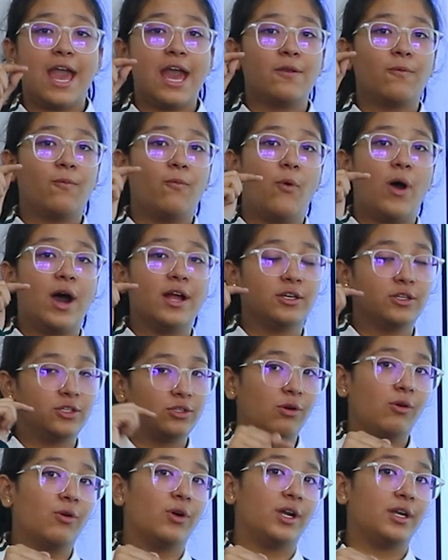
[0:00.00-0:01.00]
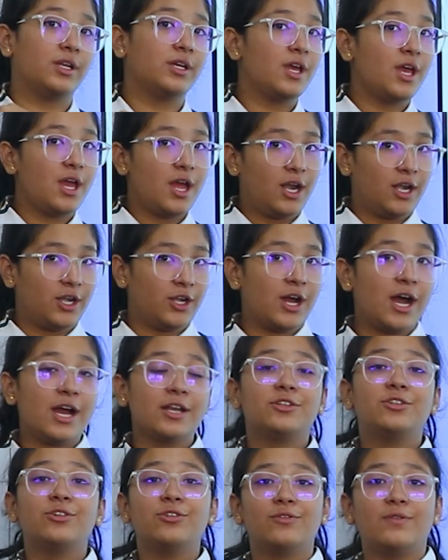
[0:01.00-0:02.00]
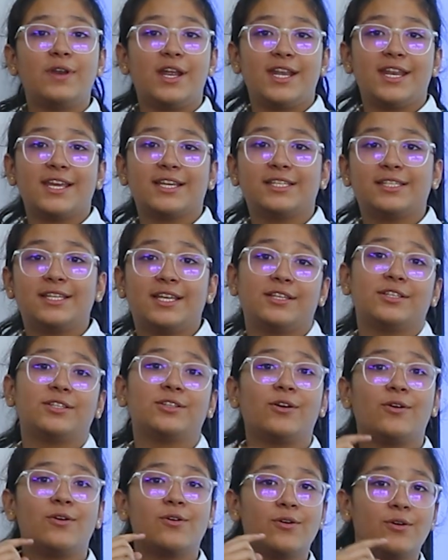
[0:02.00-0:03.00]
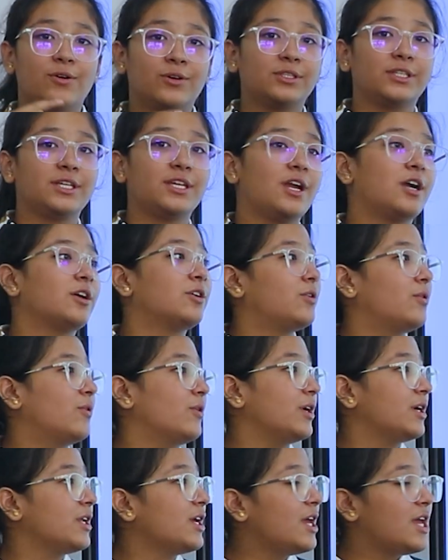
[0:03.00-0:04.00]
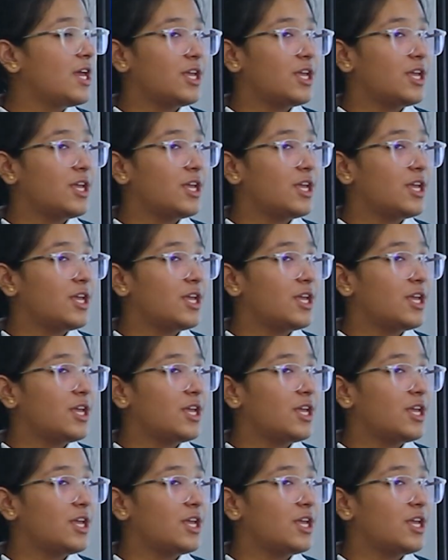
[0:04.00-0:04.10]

and one chord. Not two radiuses, only a chord.